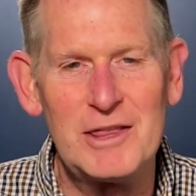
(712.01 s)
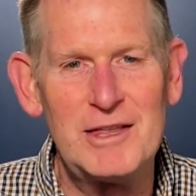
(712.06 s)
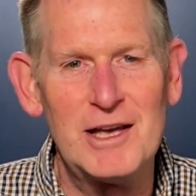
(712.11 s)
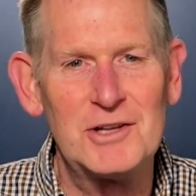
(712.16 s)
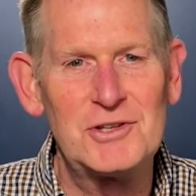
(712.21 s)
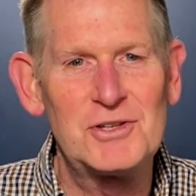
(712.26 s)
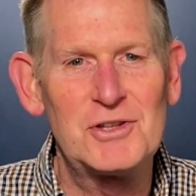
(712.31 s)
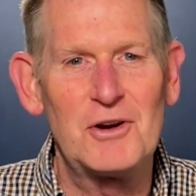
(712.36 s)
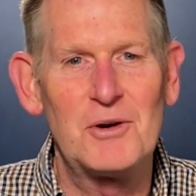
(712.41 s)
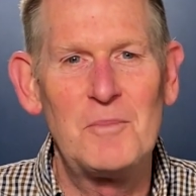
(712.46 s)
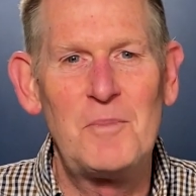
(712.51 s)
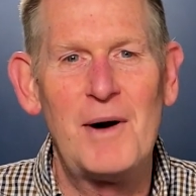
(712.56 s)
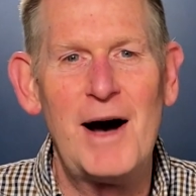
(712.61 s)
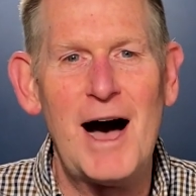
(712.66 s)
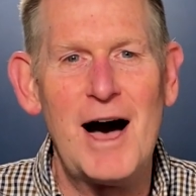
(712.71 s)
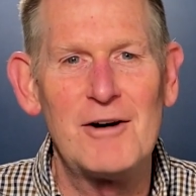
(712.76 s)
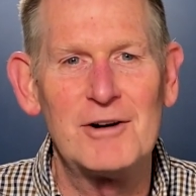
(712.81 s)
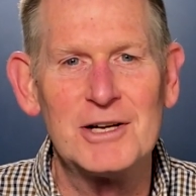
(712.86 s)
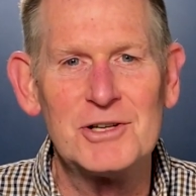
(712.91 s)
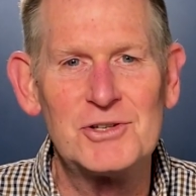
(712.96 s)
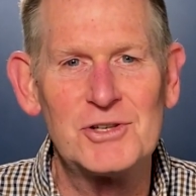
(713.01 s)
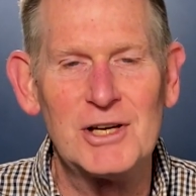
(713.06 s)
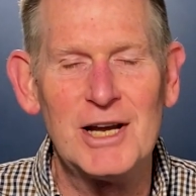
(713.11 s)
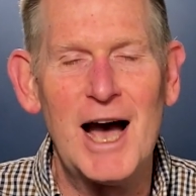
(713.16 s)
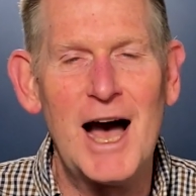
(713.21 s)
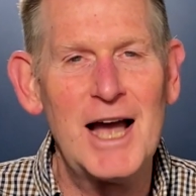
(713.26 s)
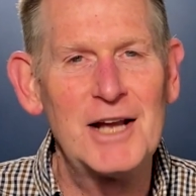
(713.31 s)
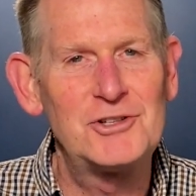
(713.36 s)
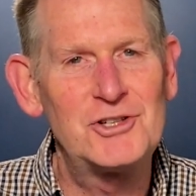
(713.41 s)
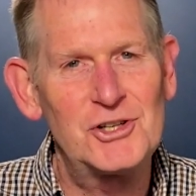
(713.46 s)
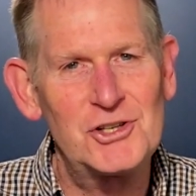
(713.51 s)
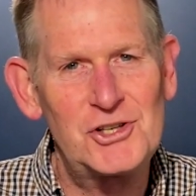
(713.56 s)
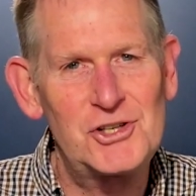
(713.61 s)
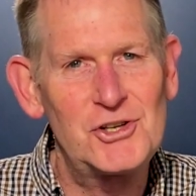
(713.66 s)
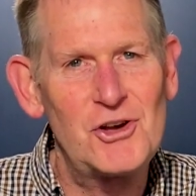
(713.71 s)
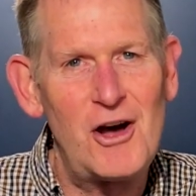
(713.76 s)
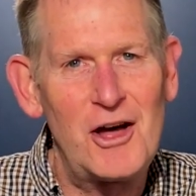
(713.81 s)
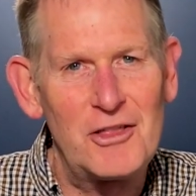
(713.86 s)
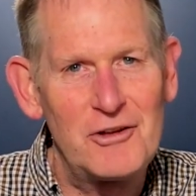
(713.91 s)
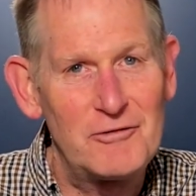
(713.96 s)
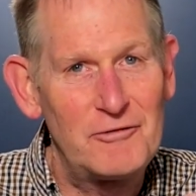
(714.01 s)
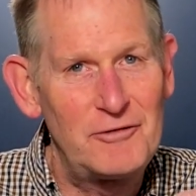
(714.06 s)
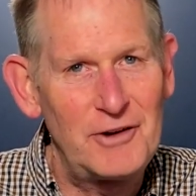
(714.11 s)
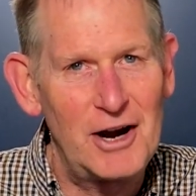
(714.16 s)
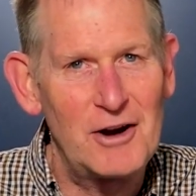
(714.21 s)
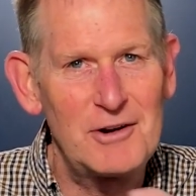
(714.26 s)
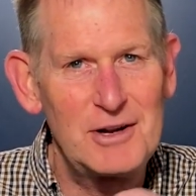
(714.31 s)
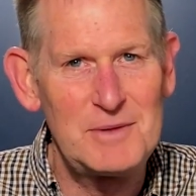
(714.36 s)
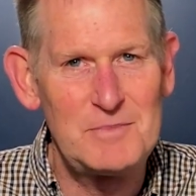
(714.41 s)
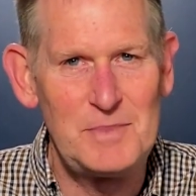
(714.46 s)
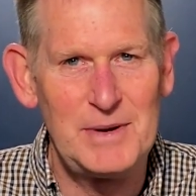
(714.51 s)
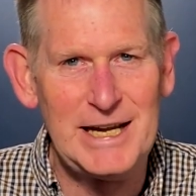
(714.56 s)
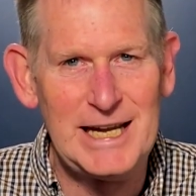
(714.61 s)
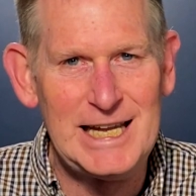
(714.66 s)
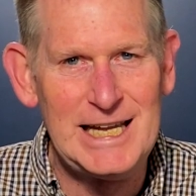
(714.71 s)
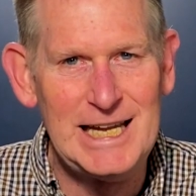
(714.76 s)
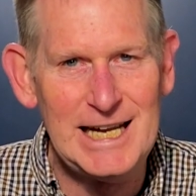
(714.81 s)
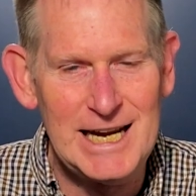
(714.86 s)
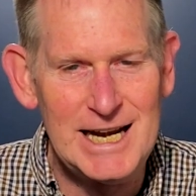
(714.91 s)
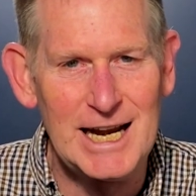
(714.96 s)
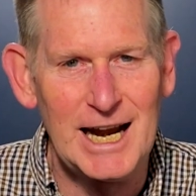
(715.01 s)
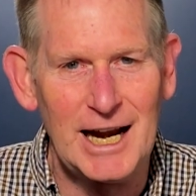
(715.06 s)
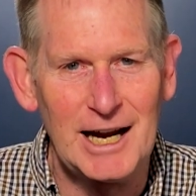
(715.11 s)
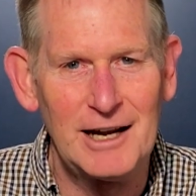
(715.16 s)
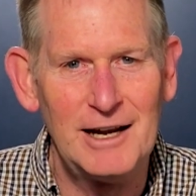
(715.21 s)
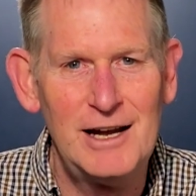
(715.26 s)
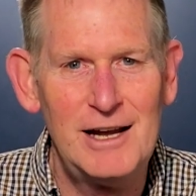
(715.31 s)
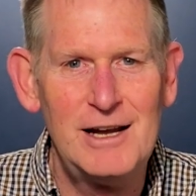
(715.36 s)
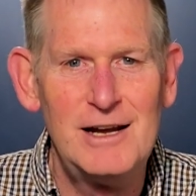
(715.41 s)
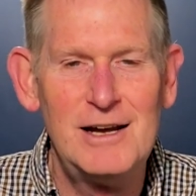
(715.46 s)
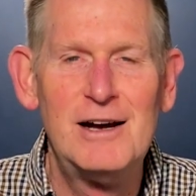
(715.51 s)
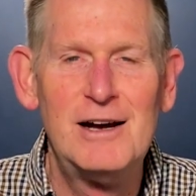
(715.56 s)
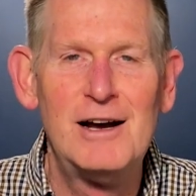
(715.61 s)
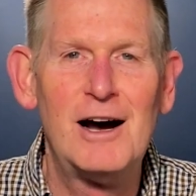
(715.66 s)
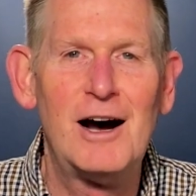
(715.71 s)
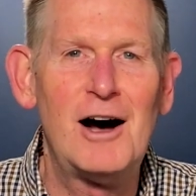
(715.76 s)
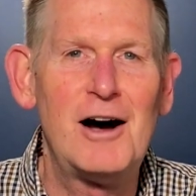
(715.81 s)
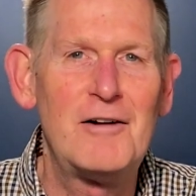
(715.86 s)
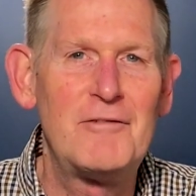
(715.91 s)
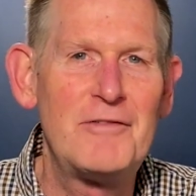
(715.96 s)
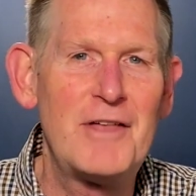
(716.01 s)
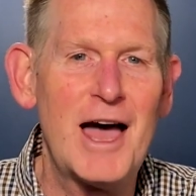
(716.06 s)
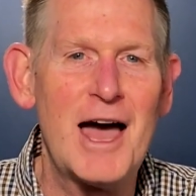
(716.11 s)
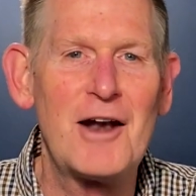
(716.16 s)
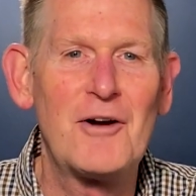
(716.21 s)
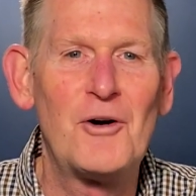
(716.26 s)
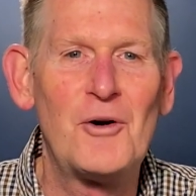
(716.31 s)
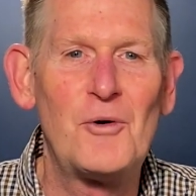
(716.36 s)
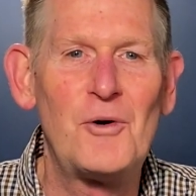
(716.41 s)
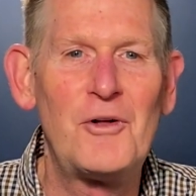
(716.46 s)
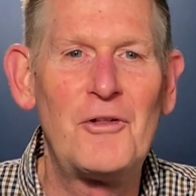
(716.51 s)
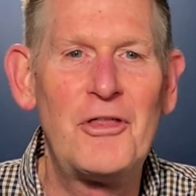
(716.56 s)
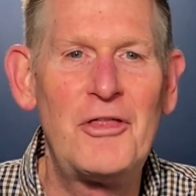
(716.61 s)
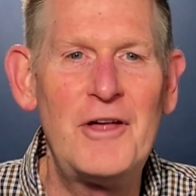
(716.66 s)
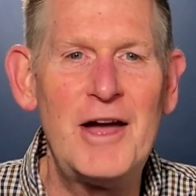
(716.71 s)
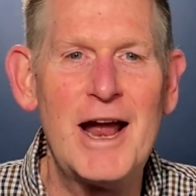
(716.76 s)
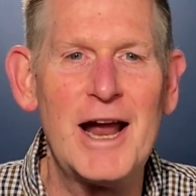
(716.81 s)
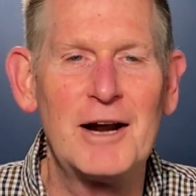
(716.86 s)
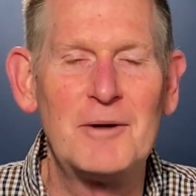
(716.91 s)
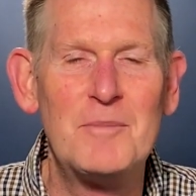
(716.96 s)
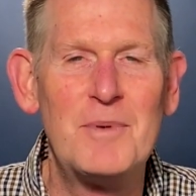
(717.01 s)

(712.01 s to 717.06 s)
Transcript: That's their policy. I just saw the very beginning of that whole thing.